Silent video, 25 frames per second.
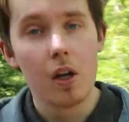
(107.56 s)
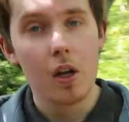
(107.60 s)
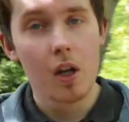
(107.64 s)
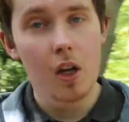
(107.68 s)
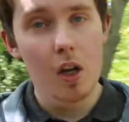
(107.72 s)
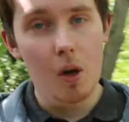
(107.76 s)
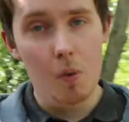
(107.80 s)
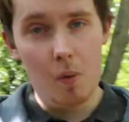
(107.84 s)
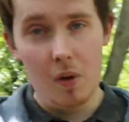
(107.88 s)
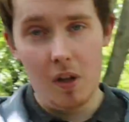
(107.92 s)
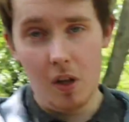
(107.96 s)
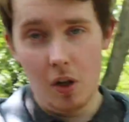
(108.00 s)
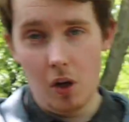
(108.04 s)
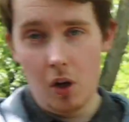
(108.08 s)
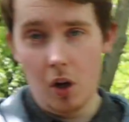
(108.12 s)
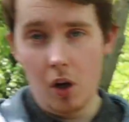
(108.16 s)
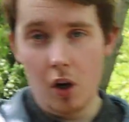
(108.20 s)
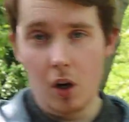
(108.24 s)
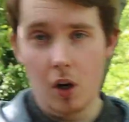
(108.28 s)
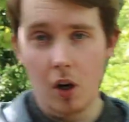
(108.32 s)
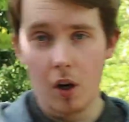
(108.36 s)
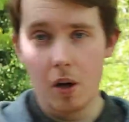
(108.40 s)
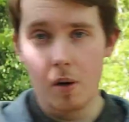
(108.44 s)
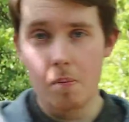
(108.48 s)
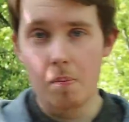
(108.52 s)
you know, with
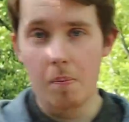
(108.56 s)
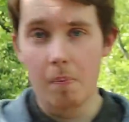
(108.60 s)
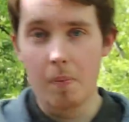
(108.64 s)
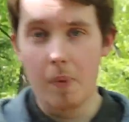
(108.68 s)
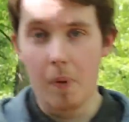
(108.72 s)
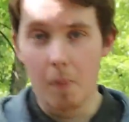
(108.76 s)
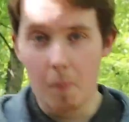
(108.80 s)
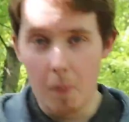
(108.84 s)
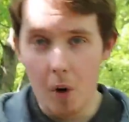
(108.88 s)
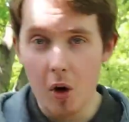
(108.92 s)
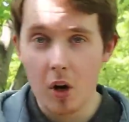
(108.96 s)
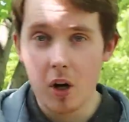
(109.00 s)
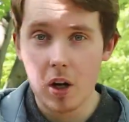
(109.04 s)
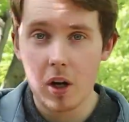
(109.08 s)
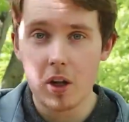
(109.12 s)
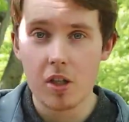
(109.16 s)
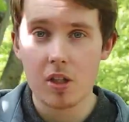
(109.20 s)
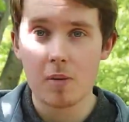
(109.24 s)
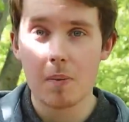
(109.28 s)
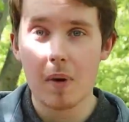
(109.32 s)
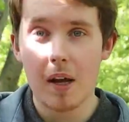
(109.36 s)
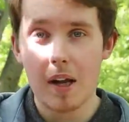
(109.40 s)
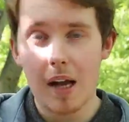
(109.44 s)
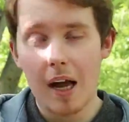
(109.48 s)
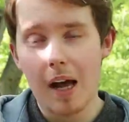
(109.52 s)
your booklet,
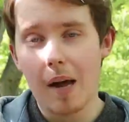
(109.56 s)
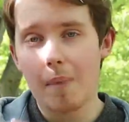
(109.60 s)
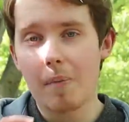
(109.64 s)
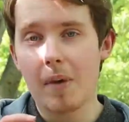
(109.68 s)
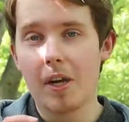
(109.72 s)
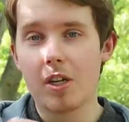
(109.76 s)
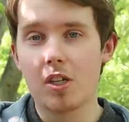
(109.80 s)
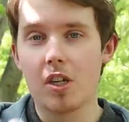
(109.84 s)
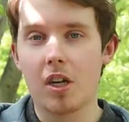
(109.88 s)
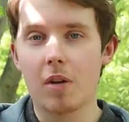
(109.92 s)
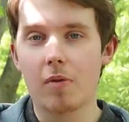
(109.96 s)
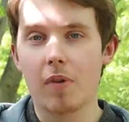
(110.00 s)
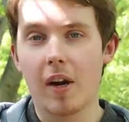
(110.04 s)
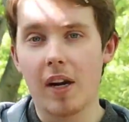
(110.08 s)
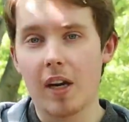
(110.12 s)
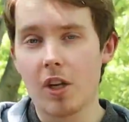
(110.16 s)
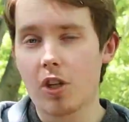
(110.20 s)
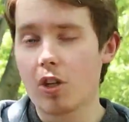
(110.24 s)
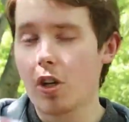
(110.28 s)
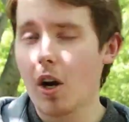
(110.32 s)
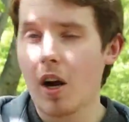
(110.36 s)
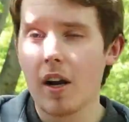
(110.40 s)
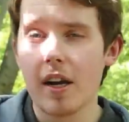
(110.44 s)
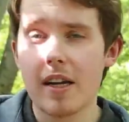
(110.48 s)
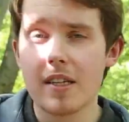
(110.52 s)
something like that, make sure you write your
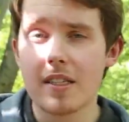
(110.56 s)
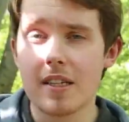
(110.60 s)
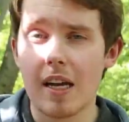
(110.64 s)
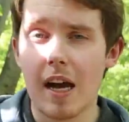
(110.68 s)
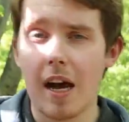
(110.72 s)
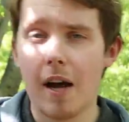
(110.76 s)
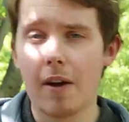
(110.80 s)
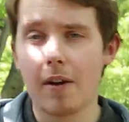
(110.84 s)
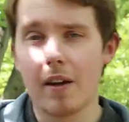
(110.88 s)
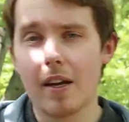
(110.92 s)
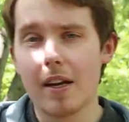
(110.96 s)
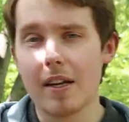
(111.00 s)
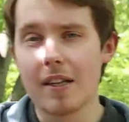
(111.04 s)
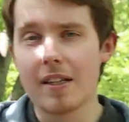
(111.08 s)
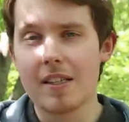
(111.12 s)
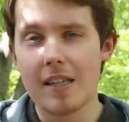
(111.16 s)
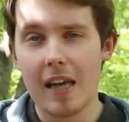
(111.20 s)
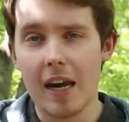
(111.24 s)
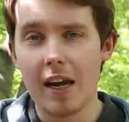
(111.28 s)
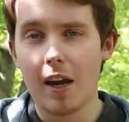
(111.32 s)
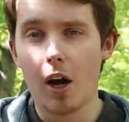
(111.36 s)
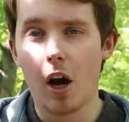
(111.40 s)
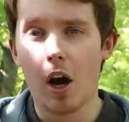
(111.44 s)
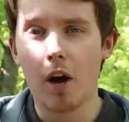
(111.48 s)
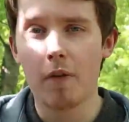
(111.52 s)
shot list down and
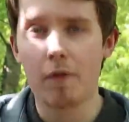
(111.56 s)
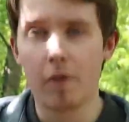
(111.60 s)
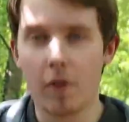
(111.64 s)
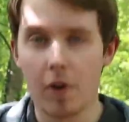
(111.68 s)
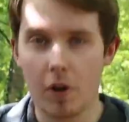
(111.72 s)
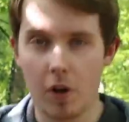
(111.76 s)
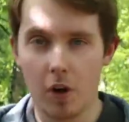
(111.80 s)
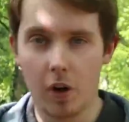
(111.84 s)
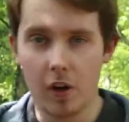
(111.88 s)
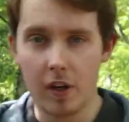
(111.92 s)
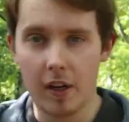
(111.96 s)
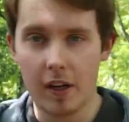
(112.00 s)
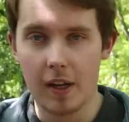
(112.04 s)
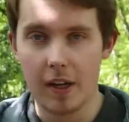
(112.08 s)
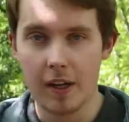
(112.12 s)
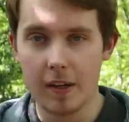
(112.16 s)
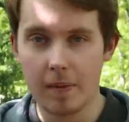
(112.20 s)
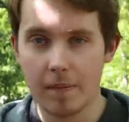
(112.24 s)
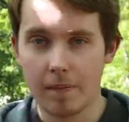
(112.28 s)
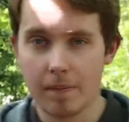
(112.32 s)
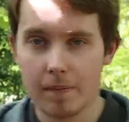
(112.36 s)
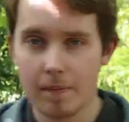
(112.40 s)
tick off accordingly.